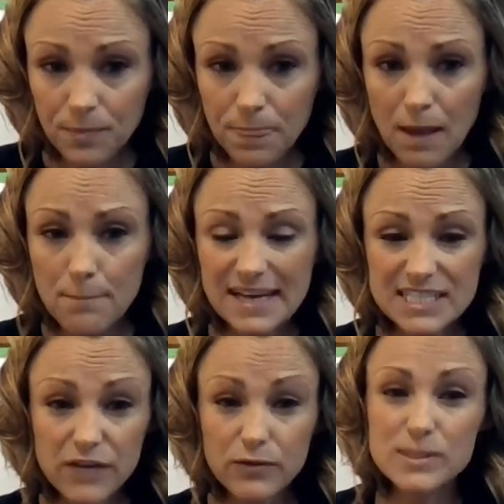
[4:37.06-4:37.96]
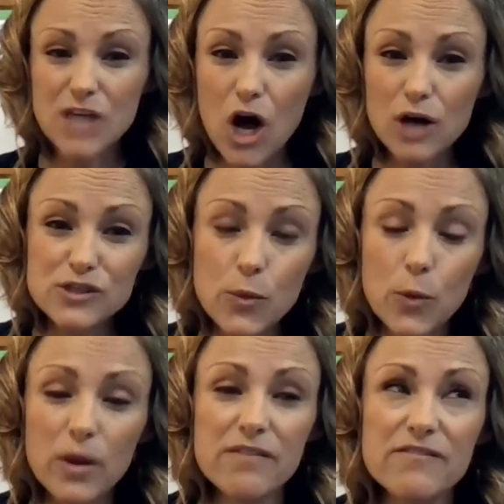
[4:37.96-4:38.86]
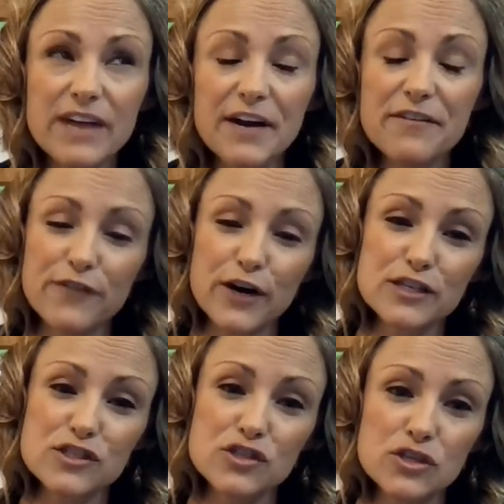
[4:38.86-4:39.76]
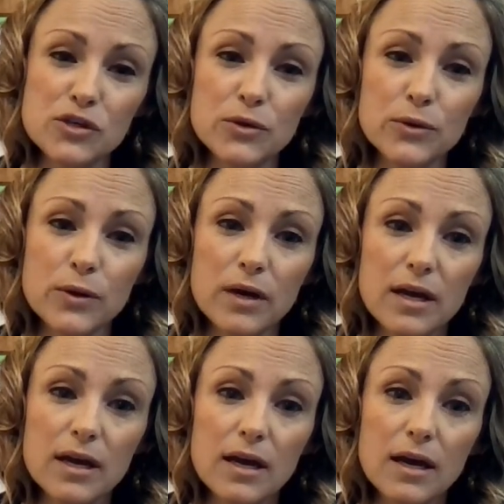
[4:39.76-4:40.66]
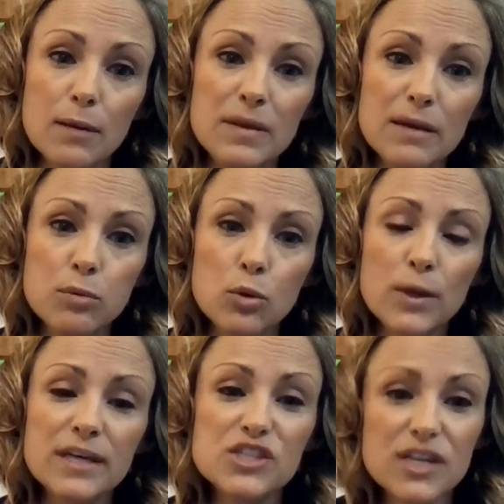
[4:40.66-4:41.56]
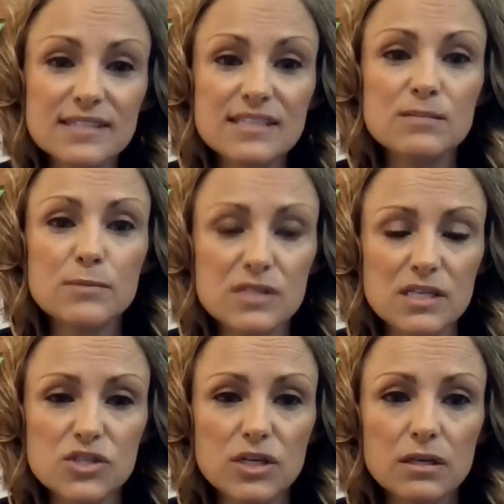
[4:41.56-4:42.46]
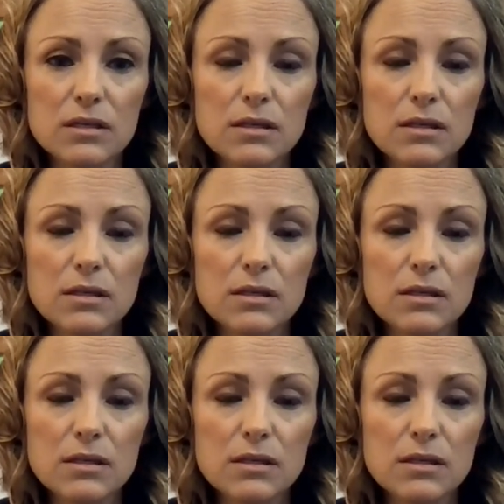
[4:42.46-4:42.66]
Beethoven was also one of the very first to be employed just as a musician.